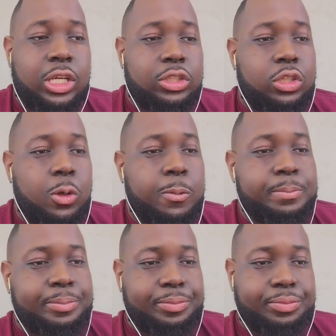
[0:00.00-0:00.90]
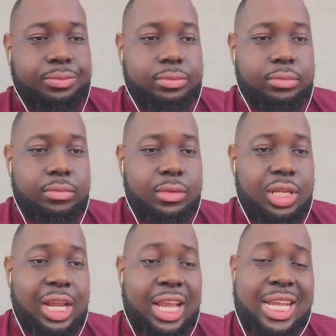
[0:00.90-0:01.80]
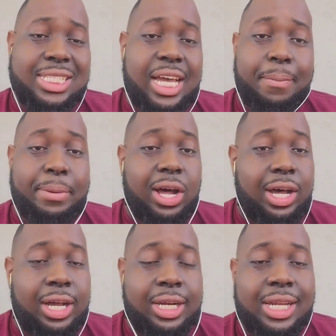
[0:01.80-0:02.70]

So he's not a pawn.